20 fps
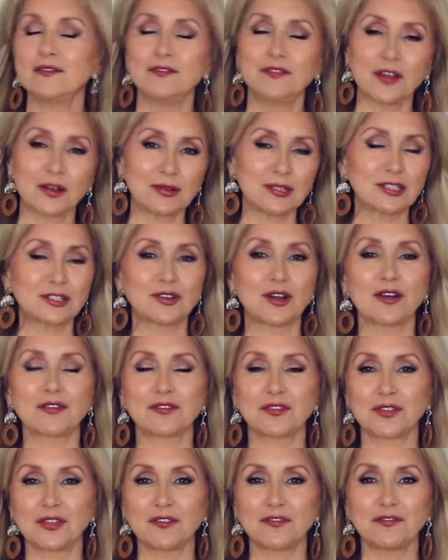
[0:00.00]
very strong
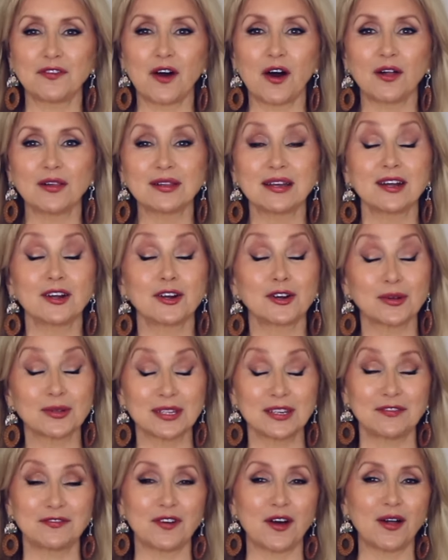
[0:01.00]
for the fall,
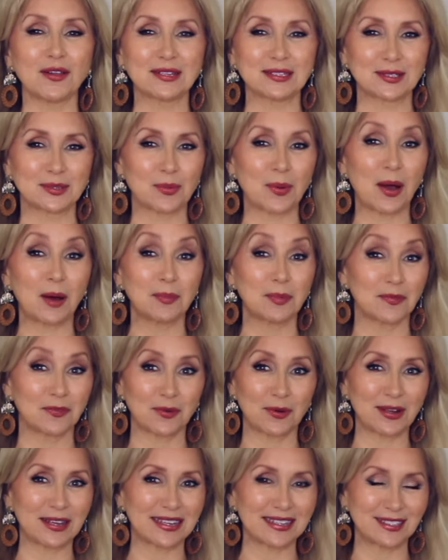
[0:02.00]
early fall as well
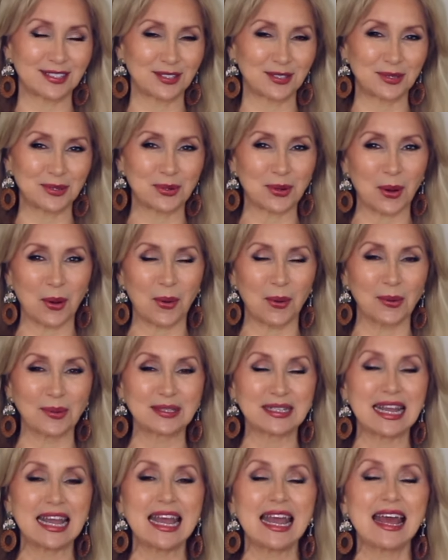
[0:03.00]
before it gets too
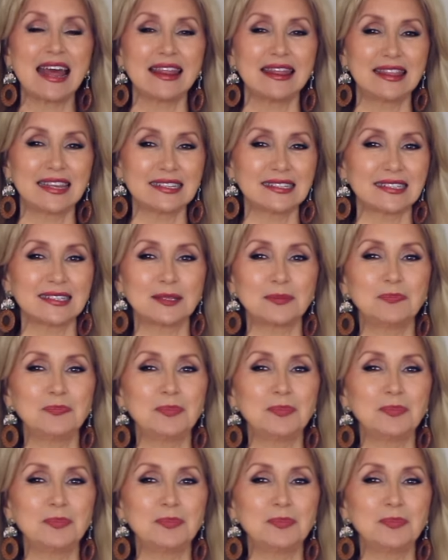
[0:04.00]
cold. This is